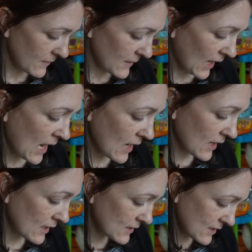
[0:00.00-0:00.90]

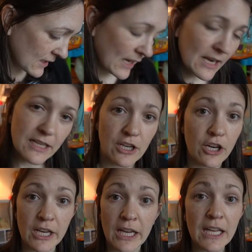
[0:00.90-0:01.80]
it's
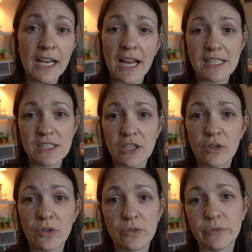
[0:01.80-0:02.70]
our kid, and
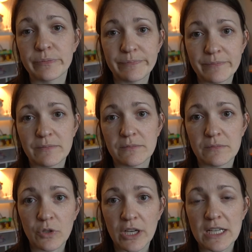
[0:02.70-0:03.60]
so
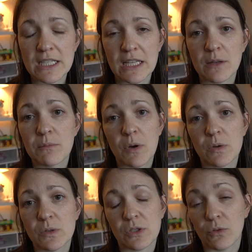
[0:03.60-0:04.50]
we're gonna take
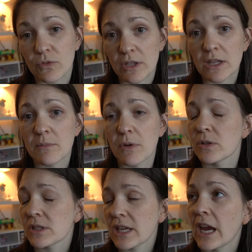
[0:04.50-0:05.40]
hopefully the
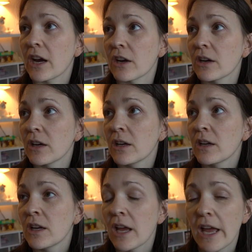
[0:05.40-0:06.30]
most care.
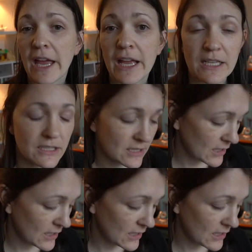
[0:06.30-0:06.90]
And